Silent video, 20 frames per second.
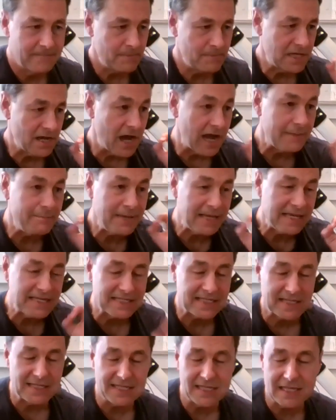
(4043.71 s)
the
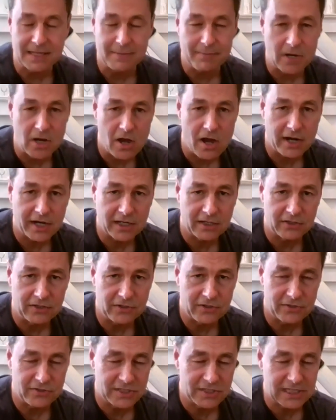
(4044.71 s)
eyepiece that's in the
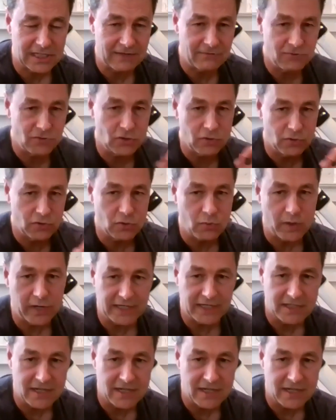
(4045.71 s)
binoculars gives you a 20